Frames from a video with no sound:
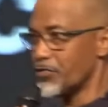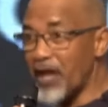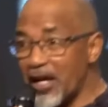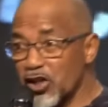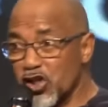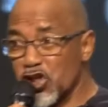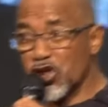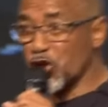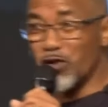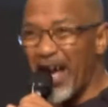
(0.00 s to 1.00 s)
They
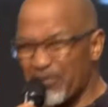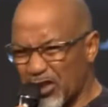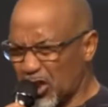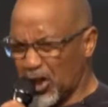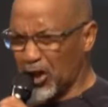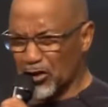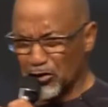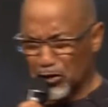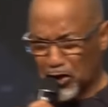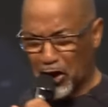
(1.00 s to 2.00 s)
should have
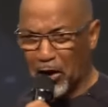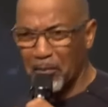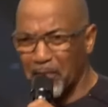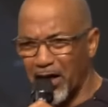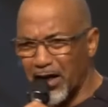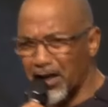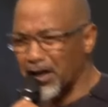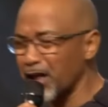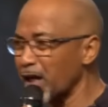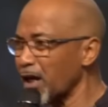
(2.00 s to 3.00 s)
killed him.
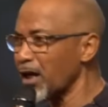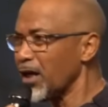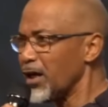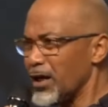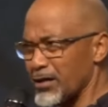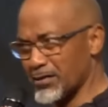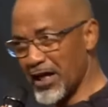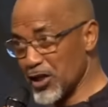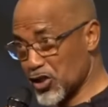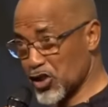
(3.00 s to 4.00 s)

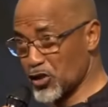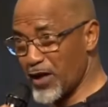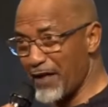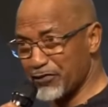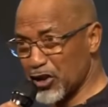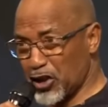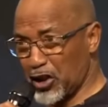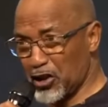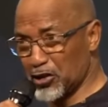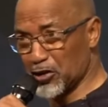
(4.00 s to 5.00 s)
They should have
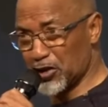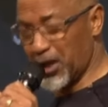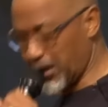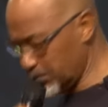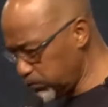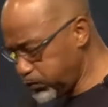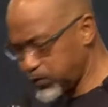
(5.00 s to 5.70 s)
killed him.